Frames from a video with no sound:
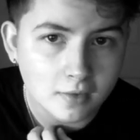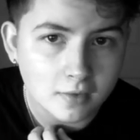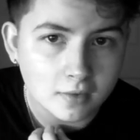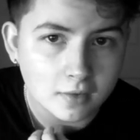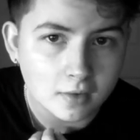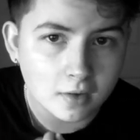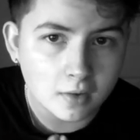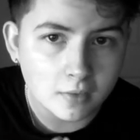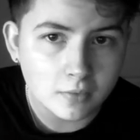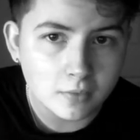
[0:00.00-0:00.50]

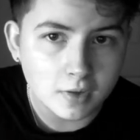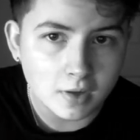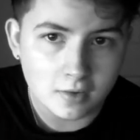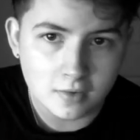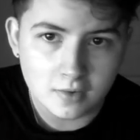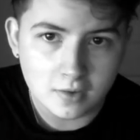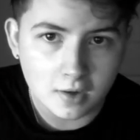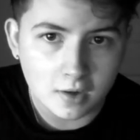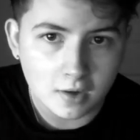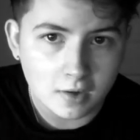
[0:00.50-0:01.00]
loved
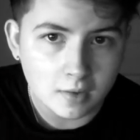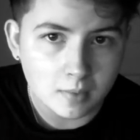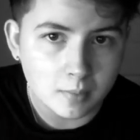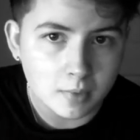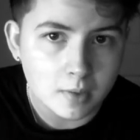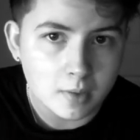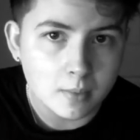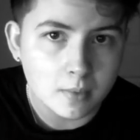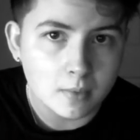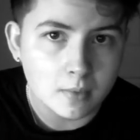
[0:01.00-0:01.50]
educating
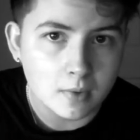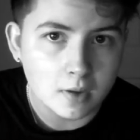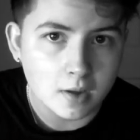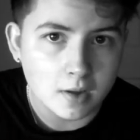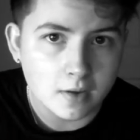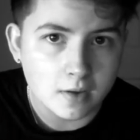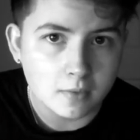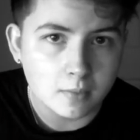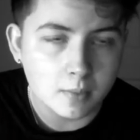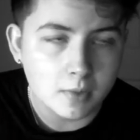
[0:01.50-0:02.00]
people
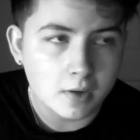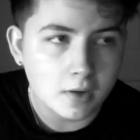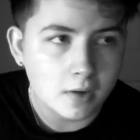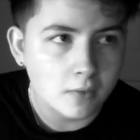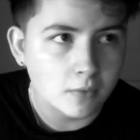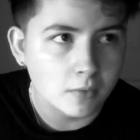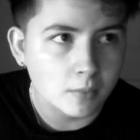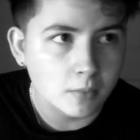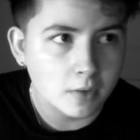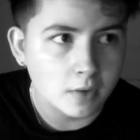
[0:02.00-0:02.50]
and speaking
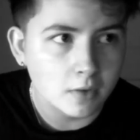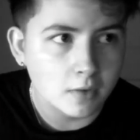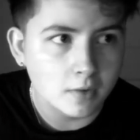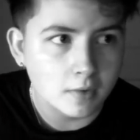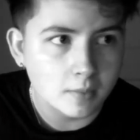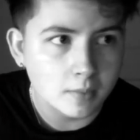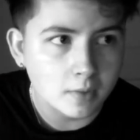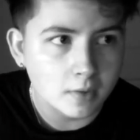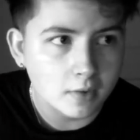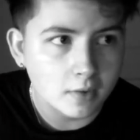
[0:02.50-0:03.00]
from my own
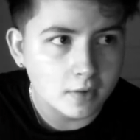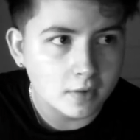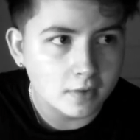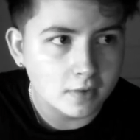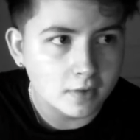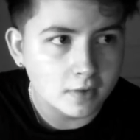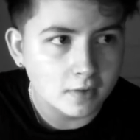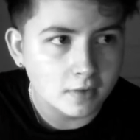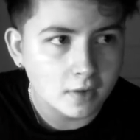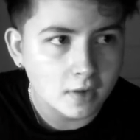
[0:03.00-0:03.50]

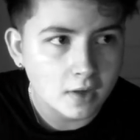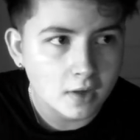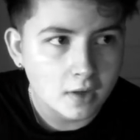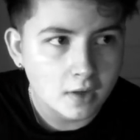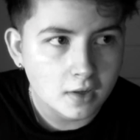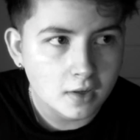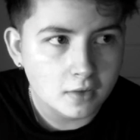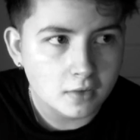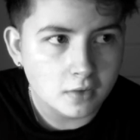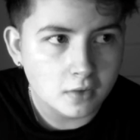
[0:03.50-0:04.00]
experiences.
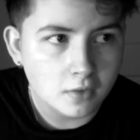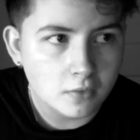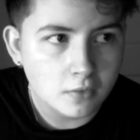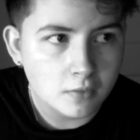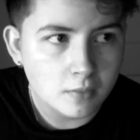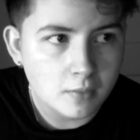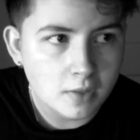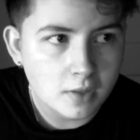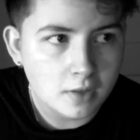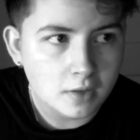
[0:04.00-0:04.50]
So for
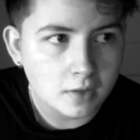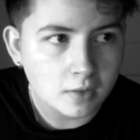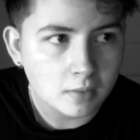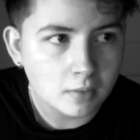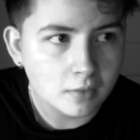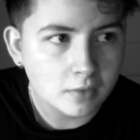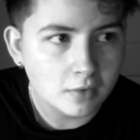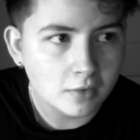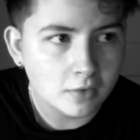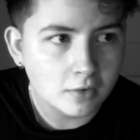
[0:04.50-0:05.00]
me, there was
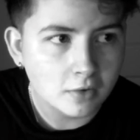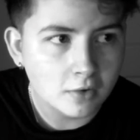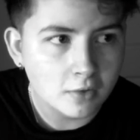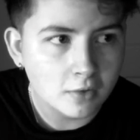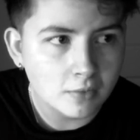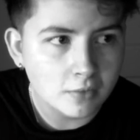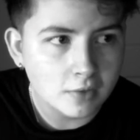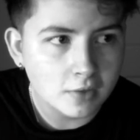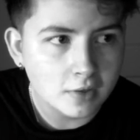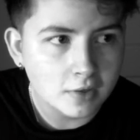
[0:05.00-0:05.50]
such a
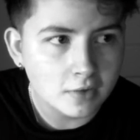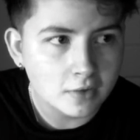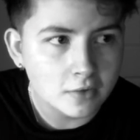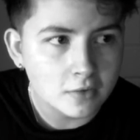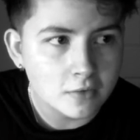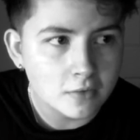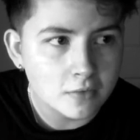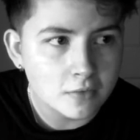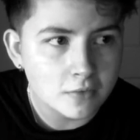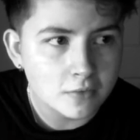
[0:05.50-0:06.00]
conflict
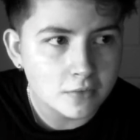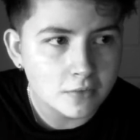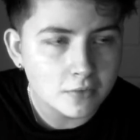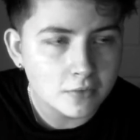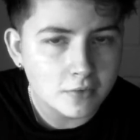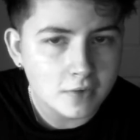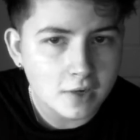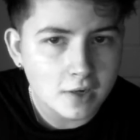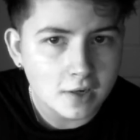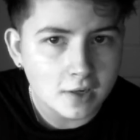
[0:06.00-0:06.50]
of
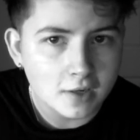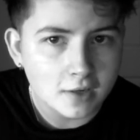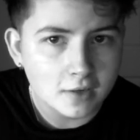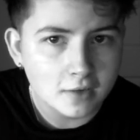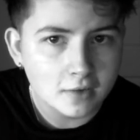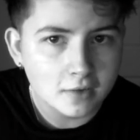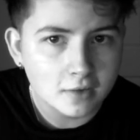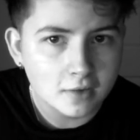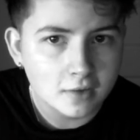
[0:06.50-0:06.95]
feeling,